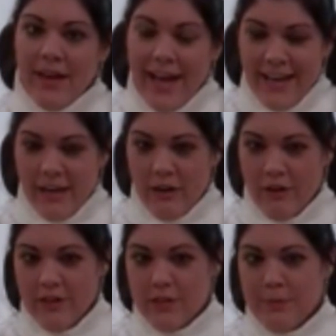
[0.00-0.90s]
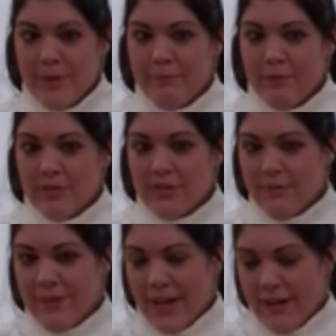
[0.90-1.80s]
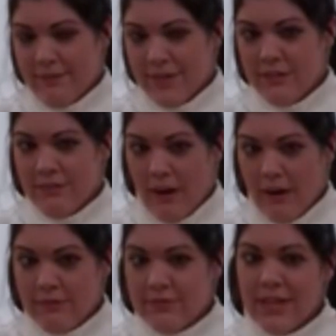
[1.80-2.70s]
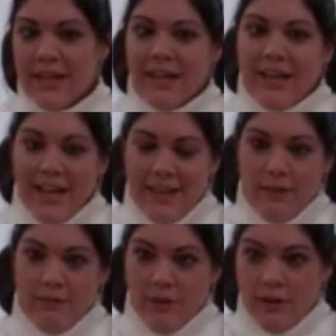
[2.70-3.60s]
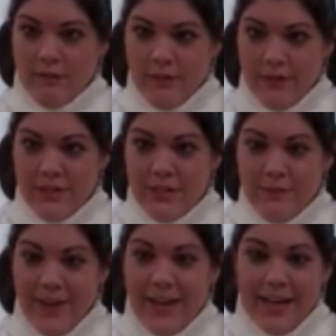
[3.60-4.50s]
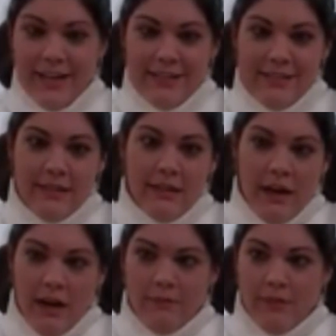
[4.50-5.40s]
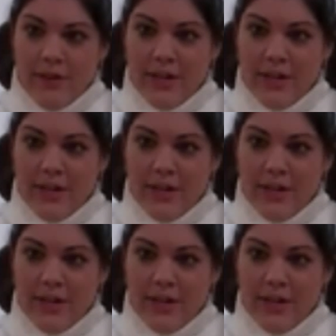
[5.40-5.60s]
and encourage people to become involved in the workforce to make it a more